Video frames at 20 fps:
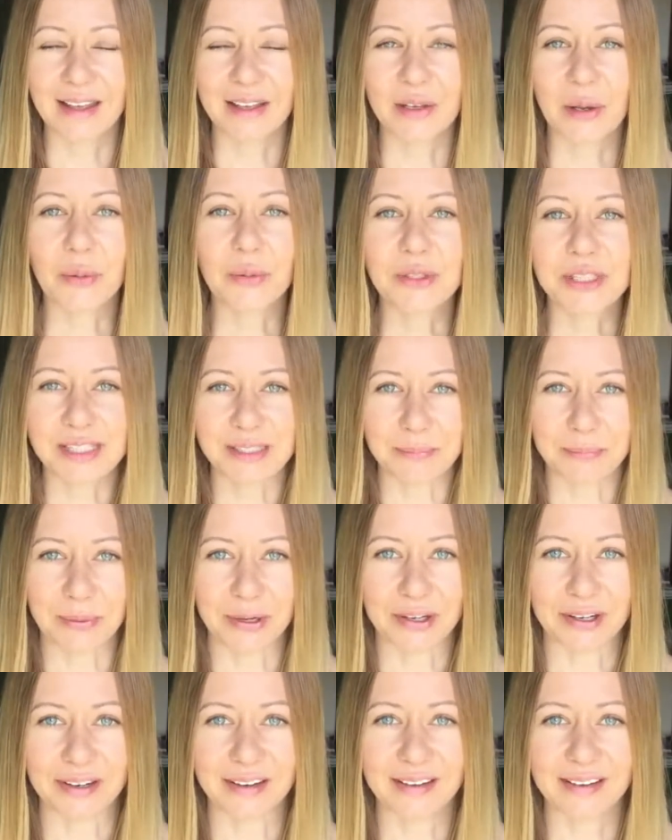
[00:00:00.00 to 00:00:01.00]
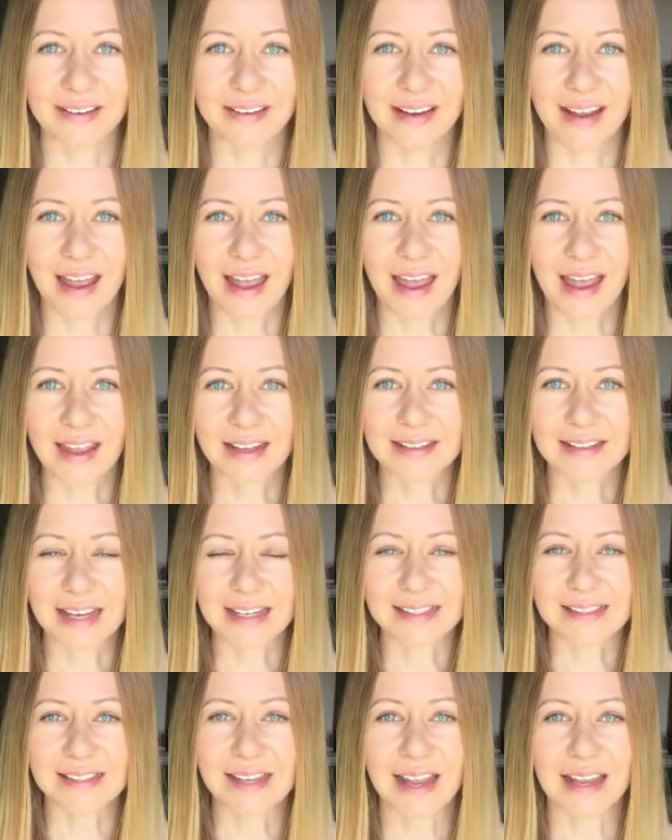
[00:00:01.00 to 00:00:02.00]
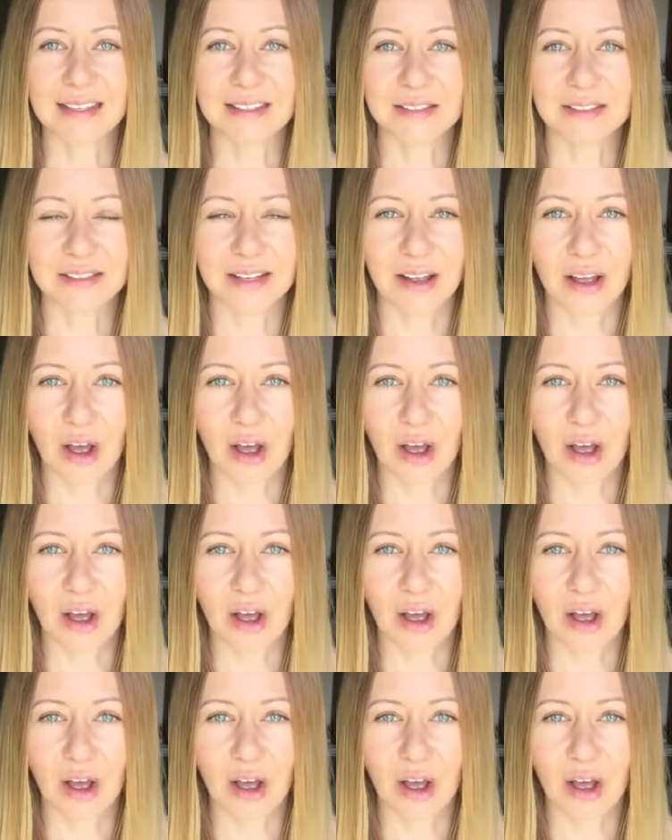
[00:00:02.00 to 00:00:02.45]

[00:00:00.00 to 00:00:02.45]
go deeper and ascend